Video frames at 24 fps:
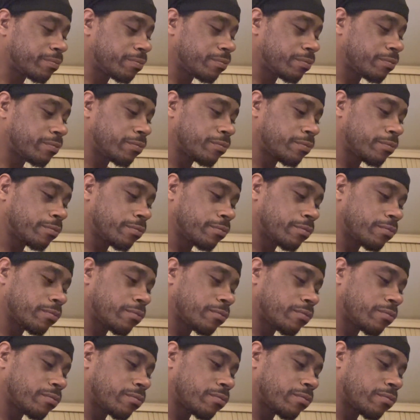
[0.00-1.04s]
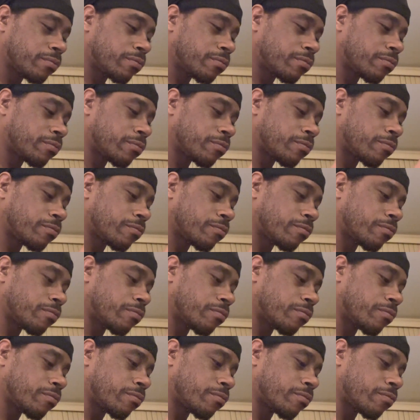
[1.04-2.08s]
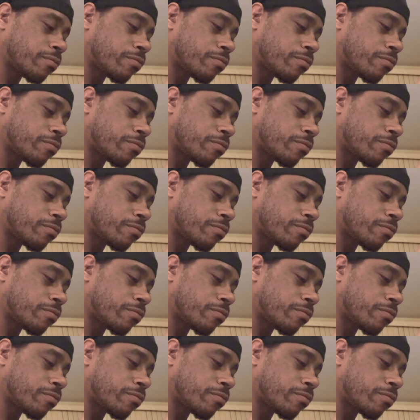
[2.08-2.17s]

Nobody speaks.